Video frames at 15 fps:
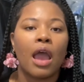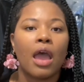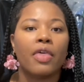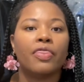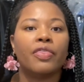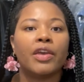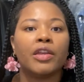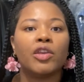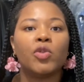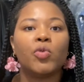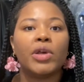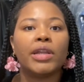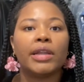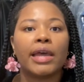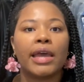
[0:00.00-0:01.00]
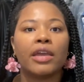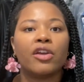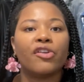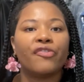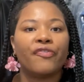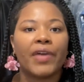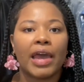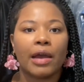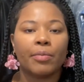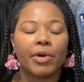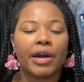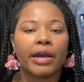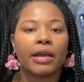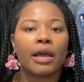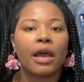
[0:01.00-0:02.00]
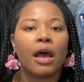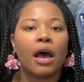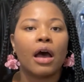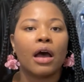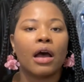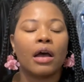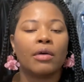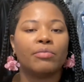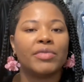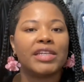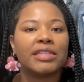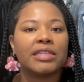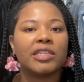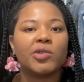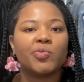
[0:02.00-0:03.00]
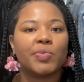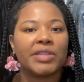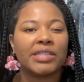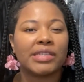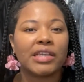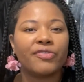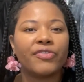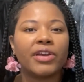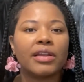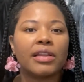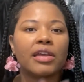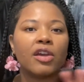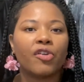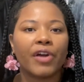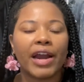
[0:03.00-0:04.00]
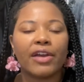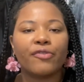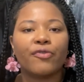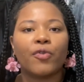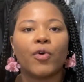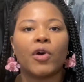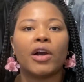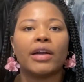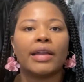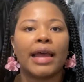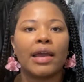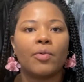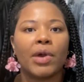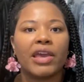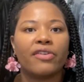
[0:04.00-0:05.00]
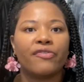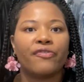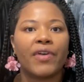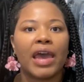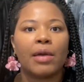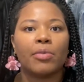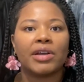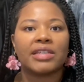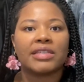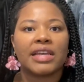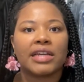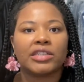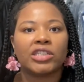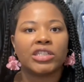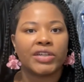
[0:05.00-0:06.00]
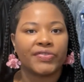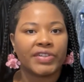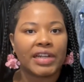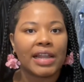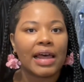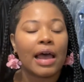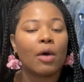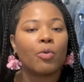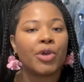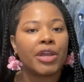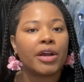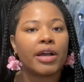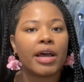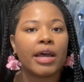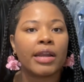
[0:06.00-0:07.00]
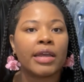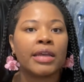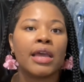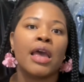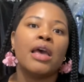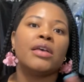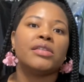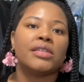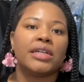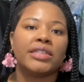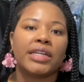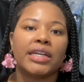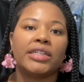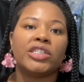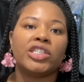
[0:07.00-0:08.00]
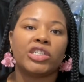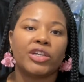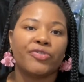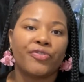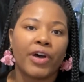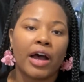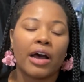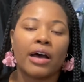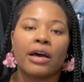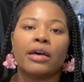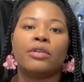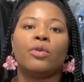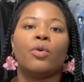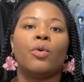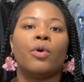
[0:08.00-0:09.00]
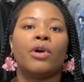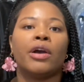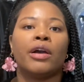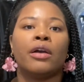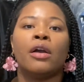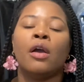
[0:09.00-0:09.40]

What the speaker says: Then you would lay your fabric. This is specifically great for lightweight fabrics that shift a lot when you're cutting, such as chiffon or